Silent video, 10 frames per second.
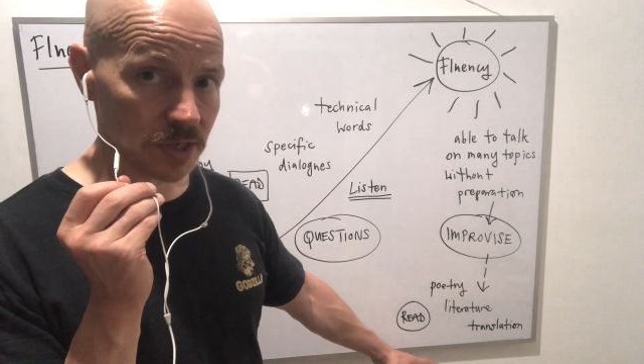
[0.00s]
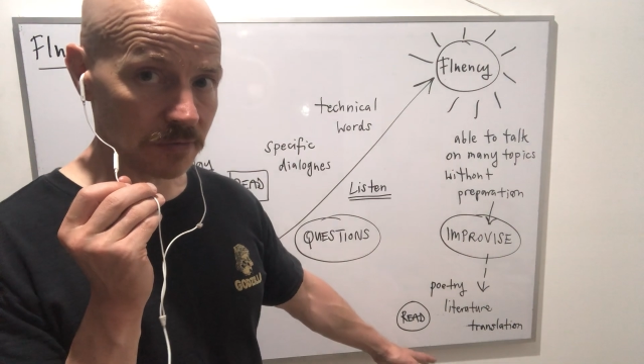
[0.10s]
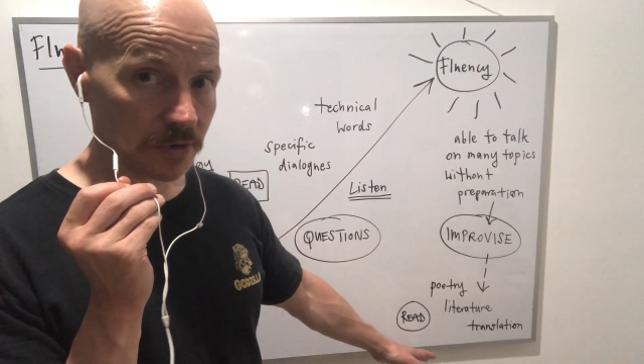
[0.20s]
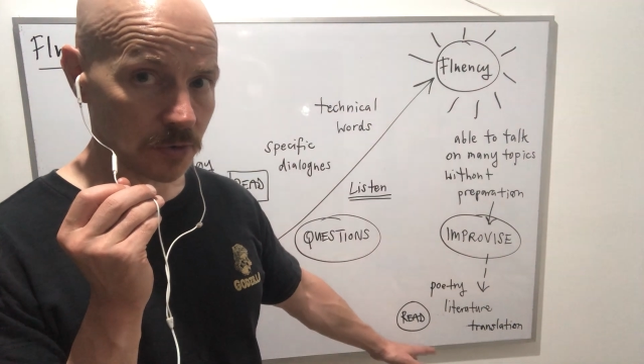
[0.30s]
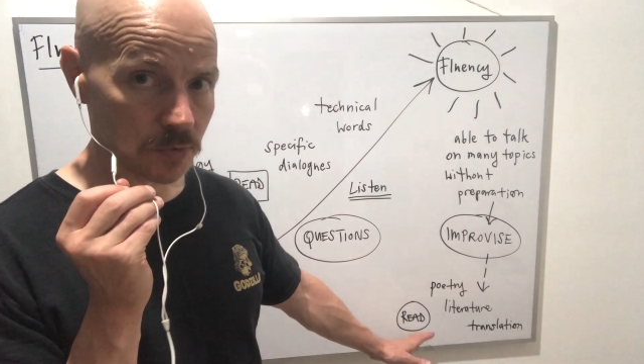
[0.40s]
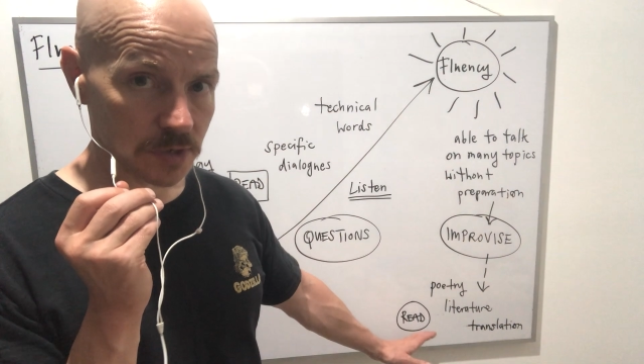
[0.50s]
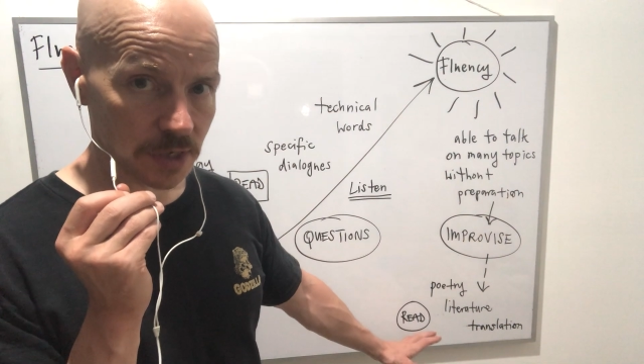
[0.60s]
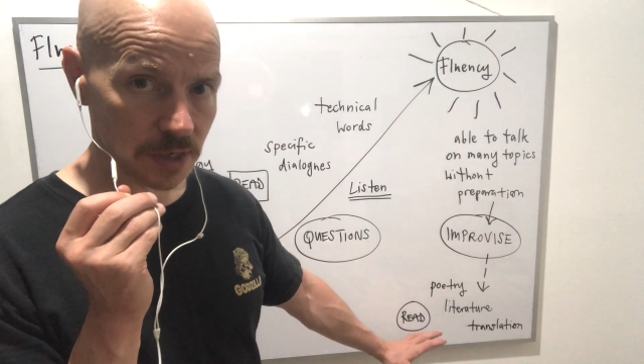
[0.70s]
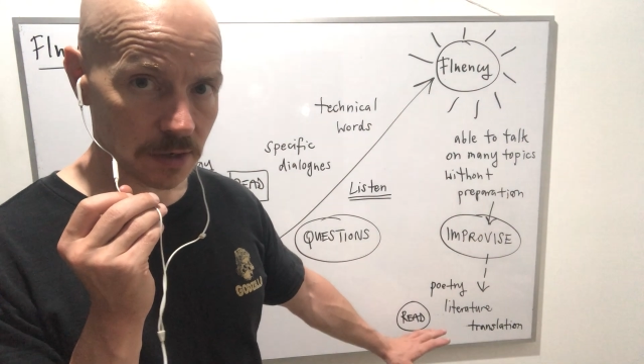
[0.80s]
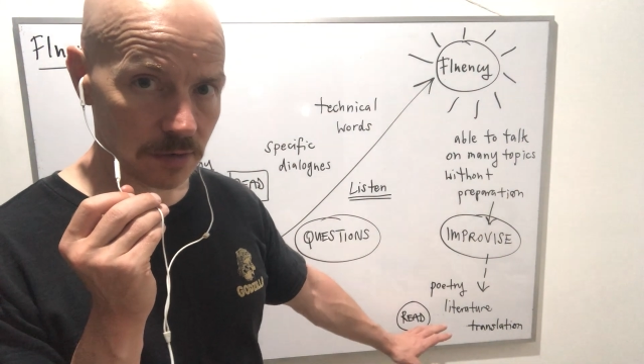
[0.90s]

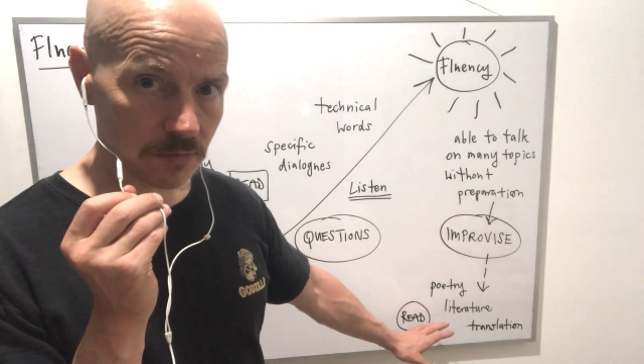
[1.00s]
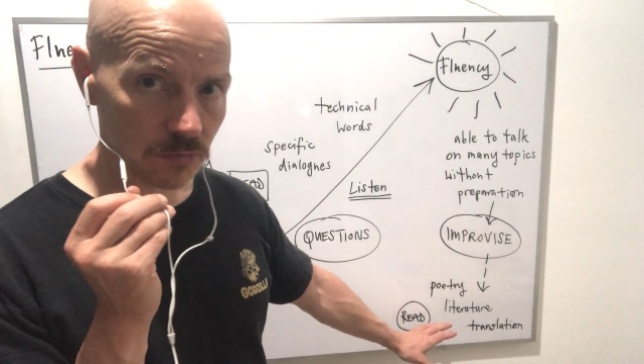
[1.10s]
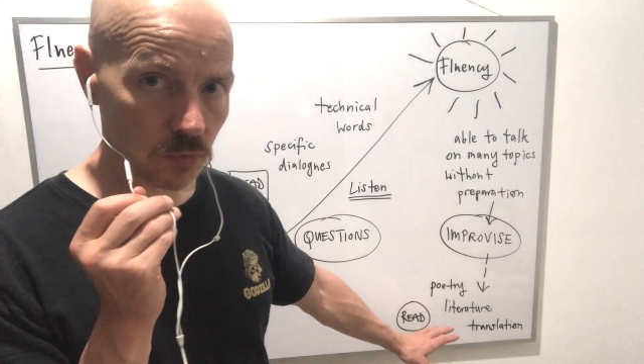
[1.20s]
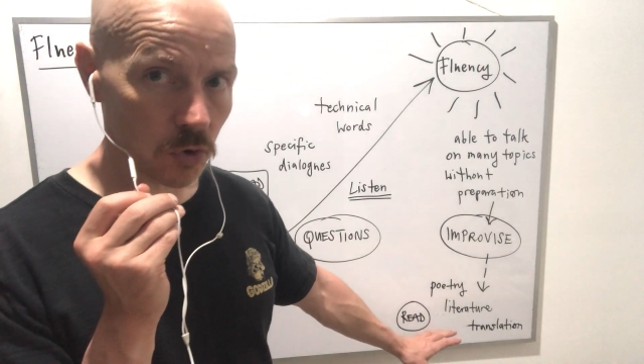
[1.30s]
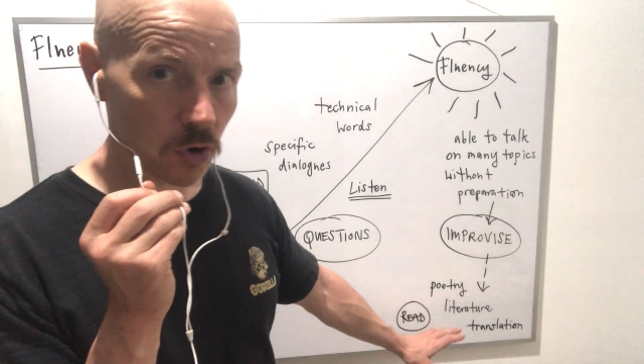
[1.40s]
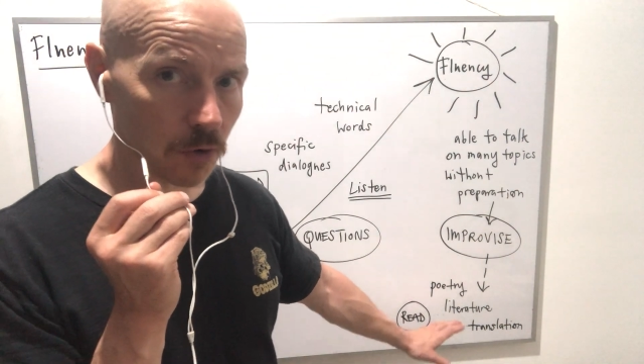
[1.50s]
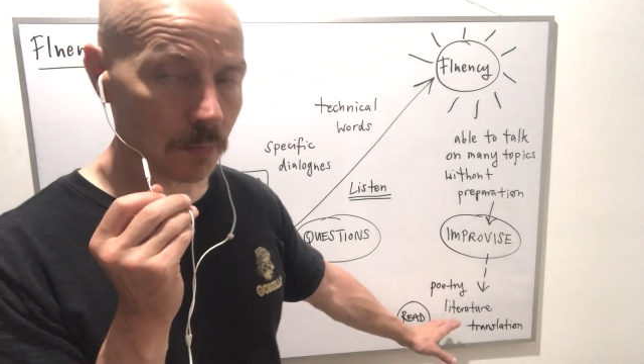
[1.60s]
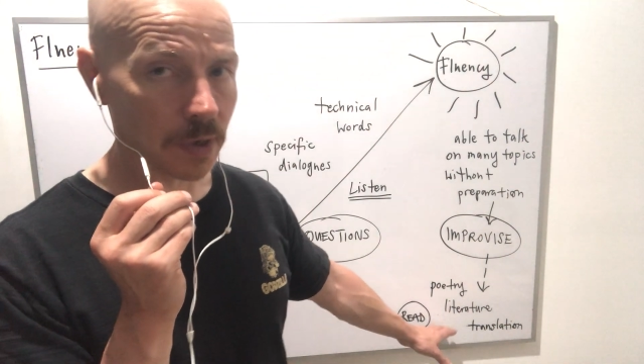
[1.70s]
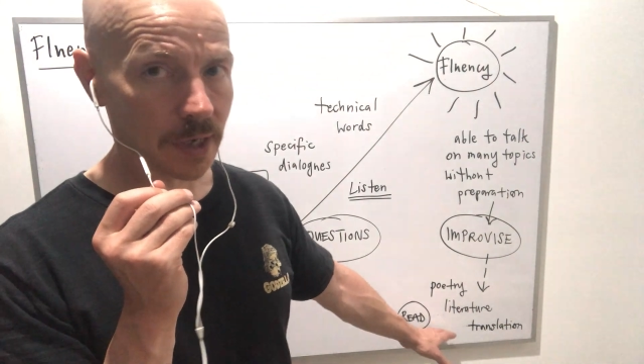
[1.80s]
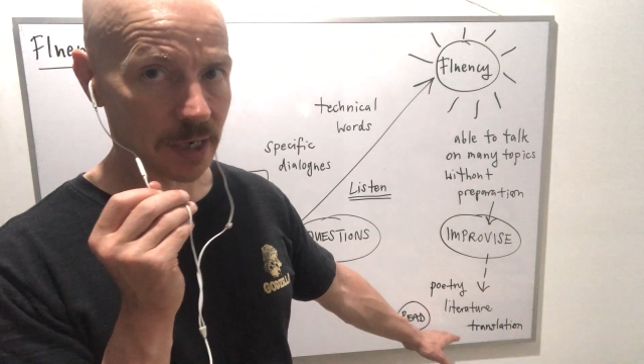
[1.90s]
difficulty, more
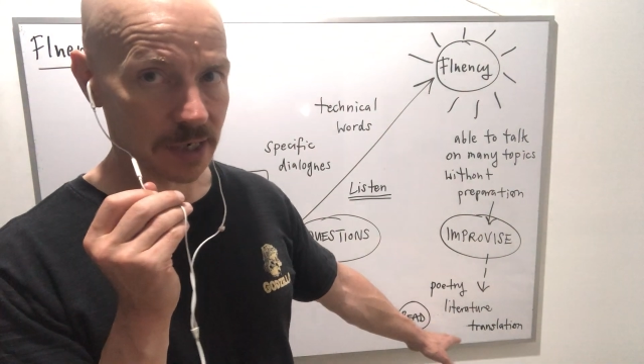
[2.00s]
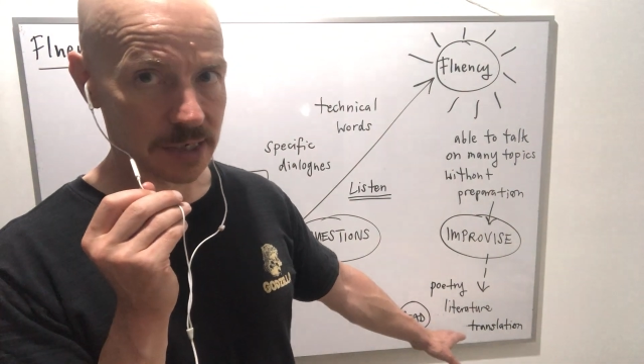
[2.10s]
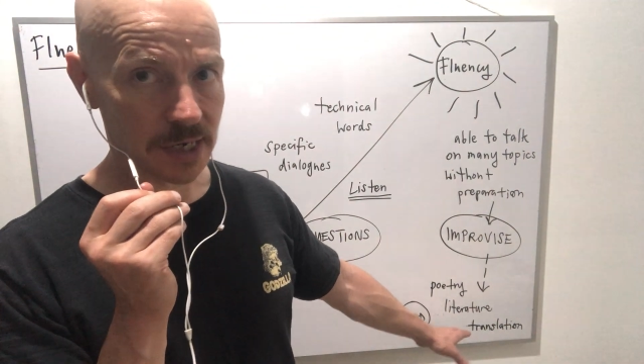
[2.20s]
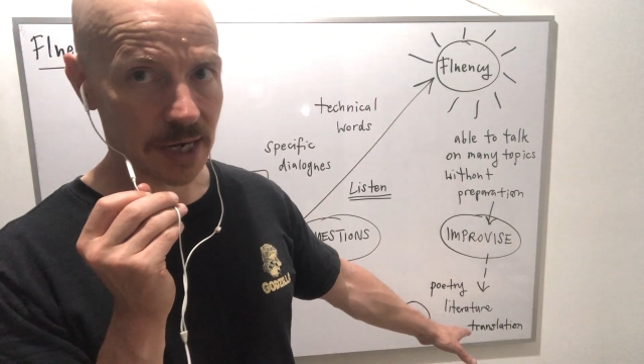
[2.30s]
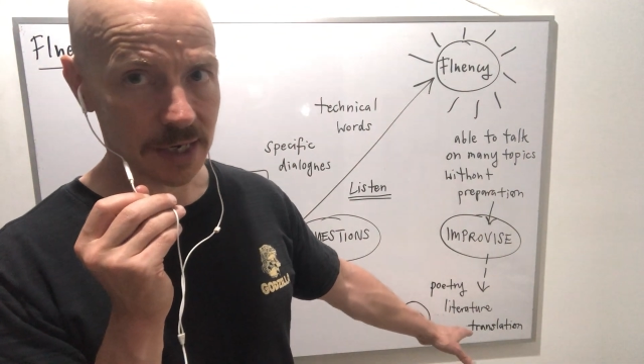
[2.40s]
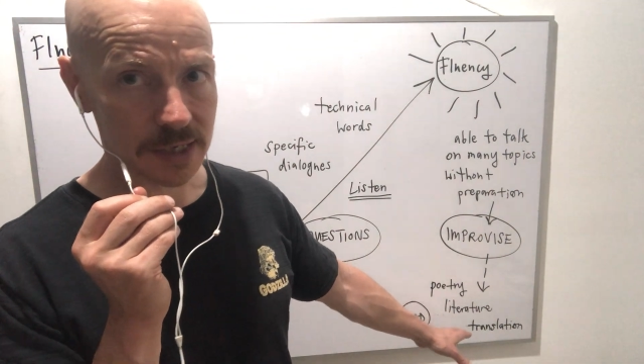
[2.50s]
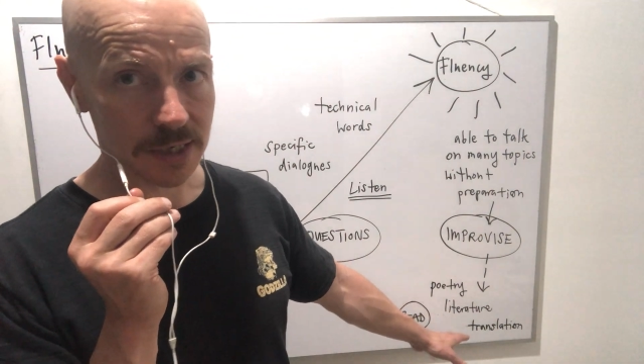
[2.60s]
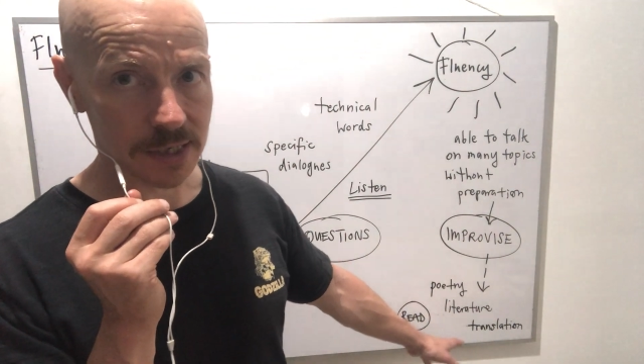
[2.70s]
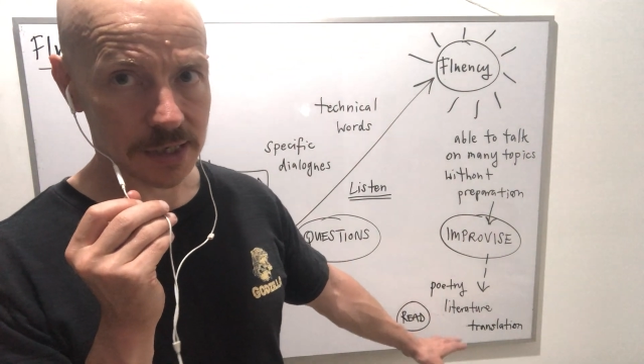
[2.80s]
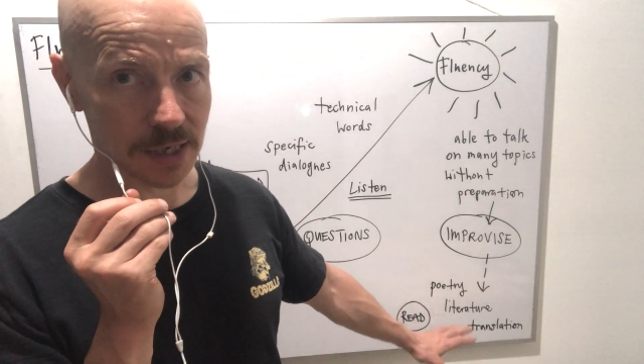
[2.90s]
complicated text,
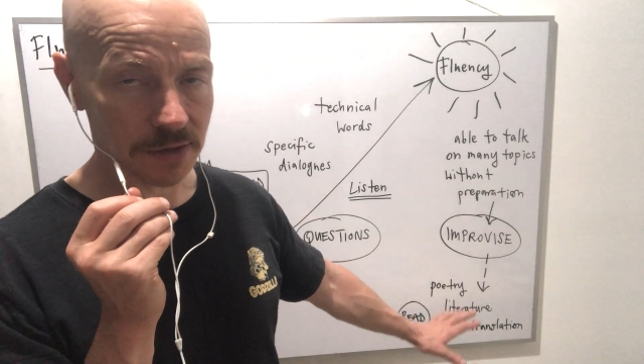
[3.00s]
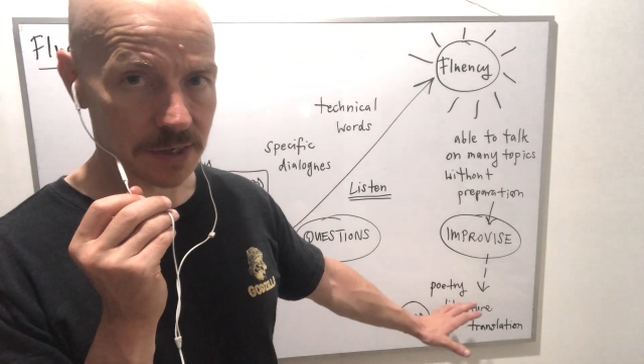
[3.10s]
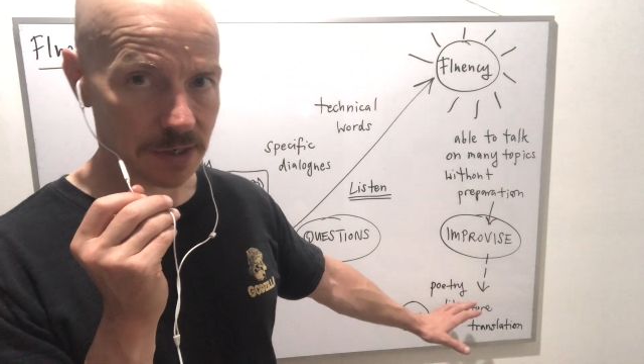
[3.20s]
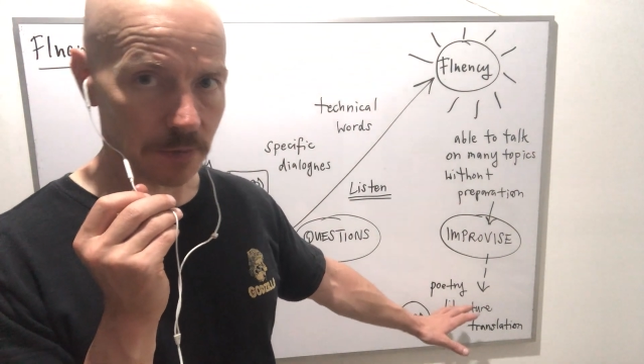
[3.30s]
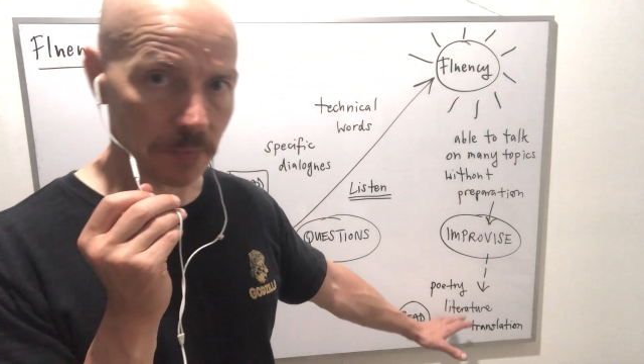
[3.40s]
let's say things like